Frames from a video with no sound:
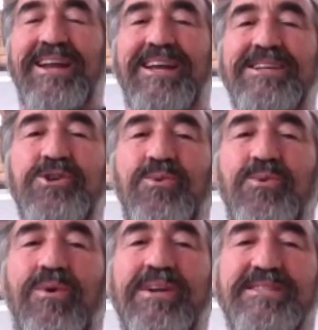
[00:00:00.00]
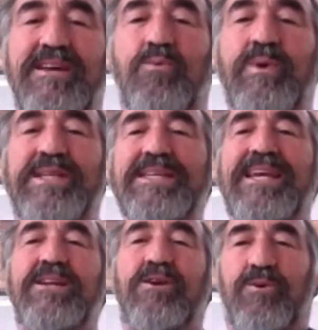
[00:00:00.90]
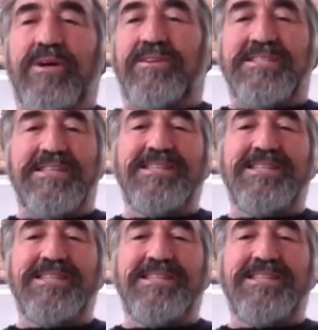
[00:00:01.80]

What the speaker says: And I do want to say that we didn't get here quickly.